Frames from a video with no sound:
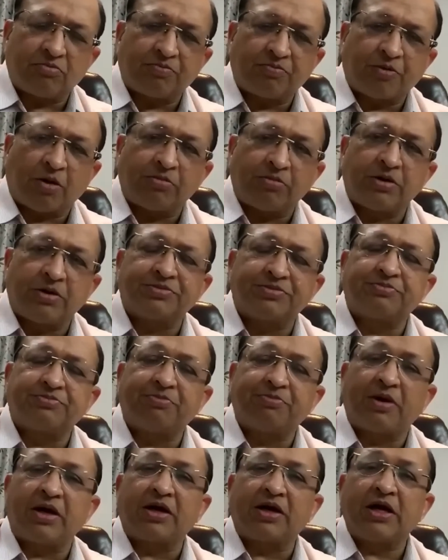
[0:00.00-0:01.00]
problems,
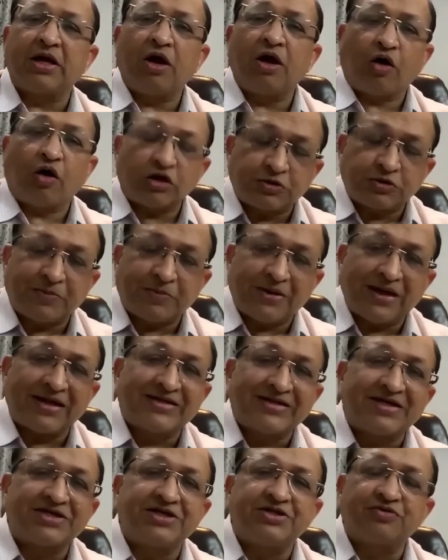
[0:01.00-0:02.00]
but
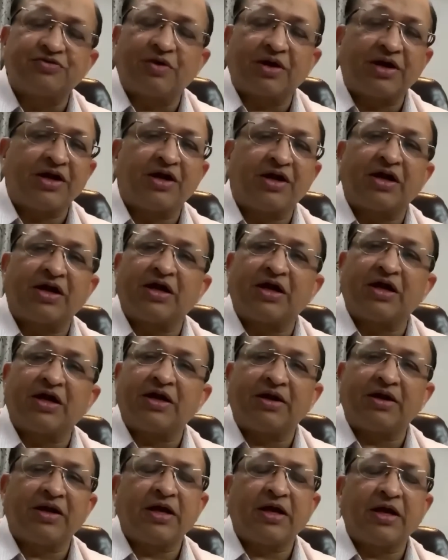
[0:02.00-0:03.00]
hospitalizations were
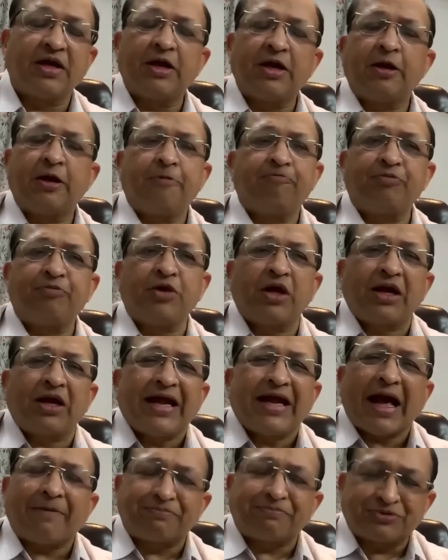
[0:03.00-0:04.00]

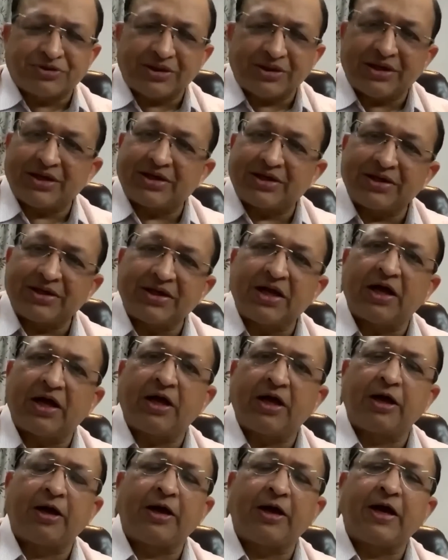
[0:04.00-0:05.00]
nearly absent,
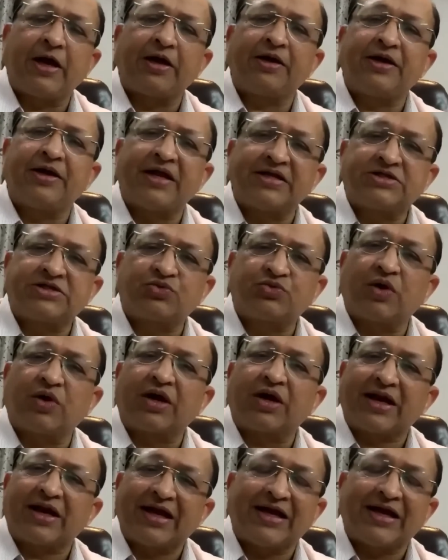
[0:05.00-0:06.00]
and deaths
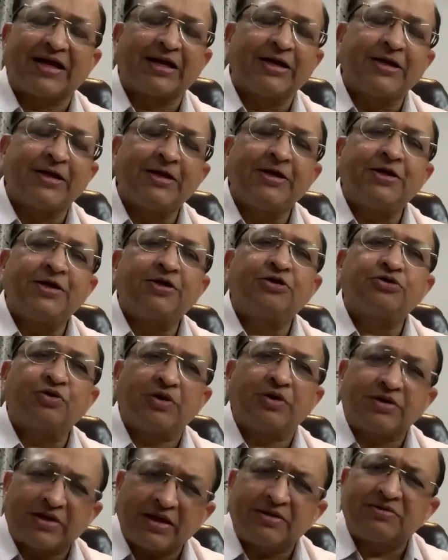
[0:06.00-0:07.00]
were rare. So
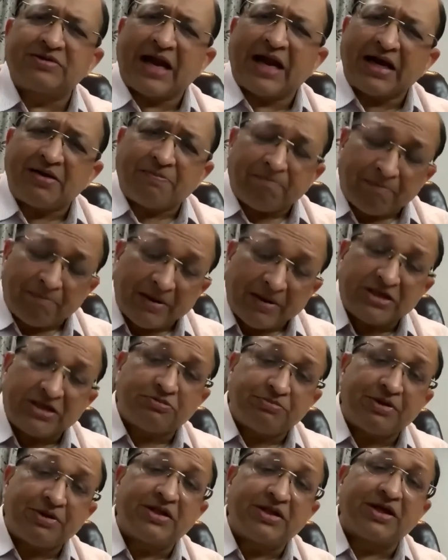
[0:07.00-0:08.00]
that must
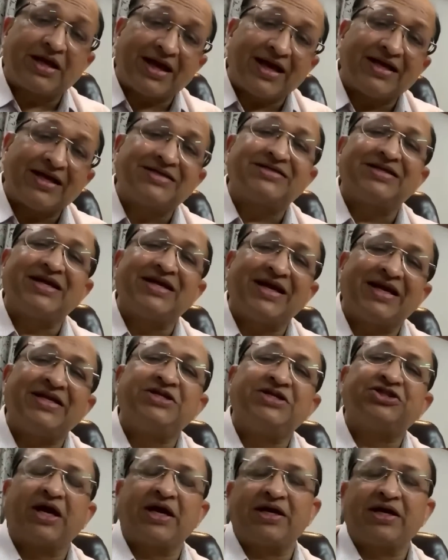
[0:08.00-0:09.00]
be the case
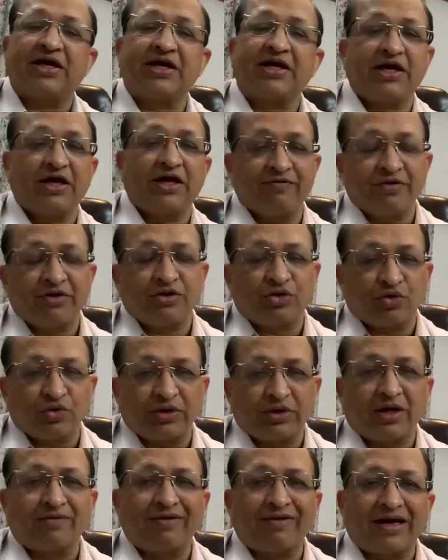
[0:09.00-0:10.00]
in China, even though
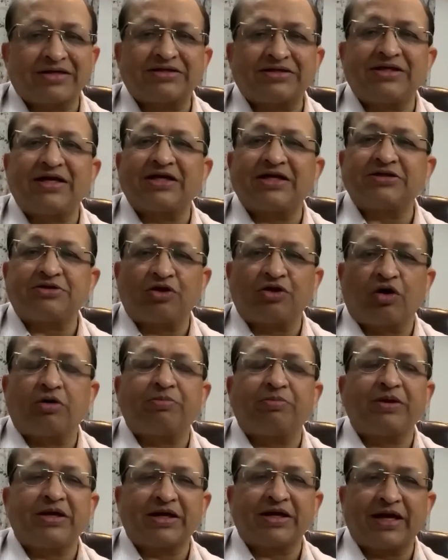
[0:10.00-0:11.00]
their vaccine has
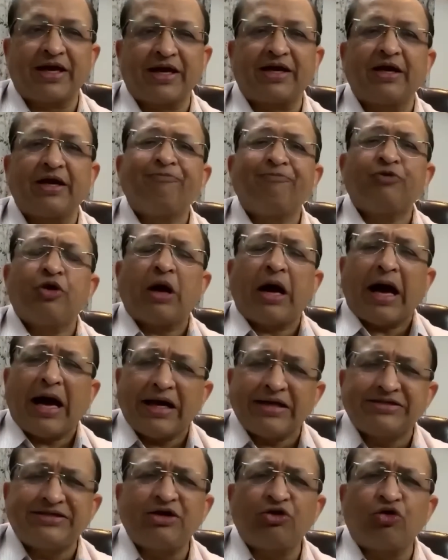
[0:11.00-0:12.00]
not been great.
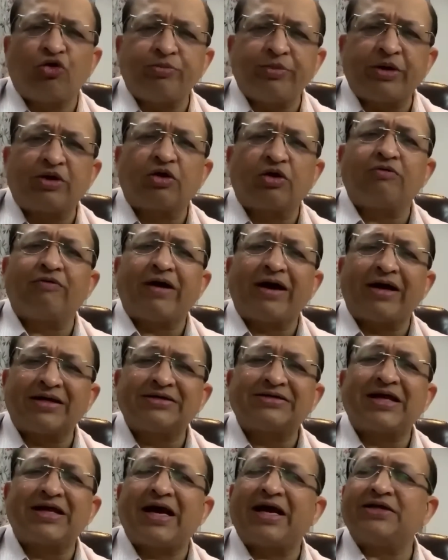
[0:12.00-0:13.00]
I think Omicron
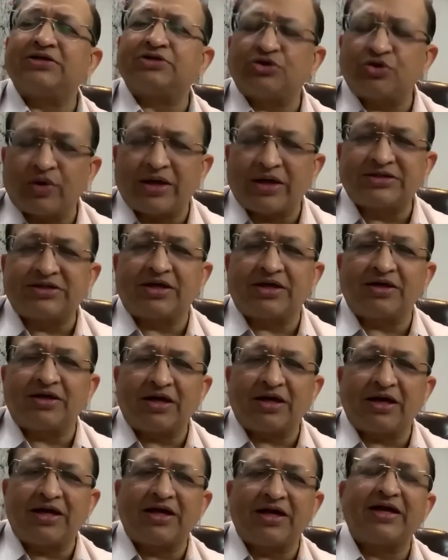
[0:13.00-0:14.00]
virus, as you had said
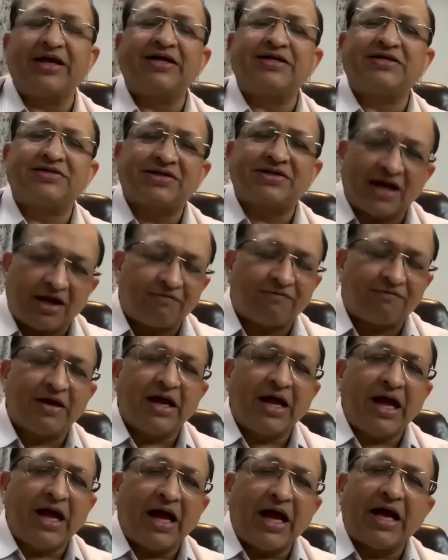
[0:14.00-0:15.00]
earlier, itself
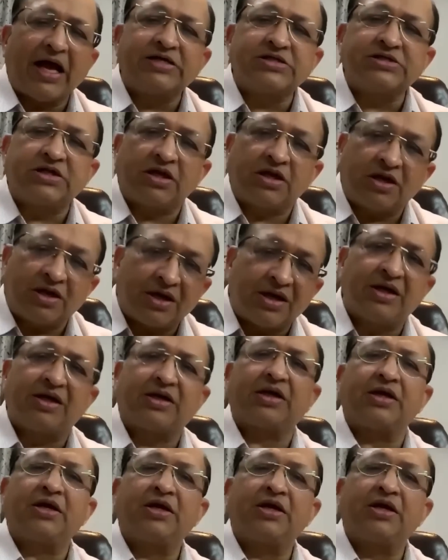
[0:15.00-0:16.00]
has learned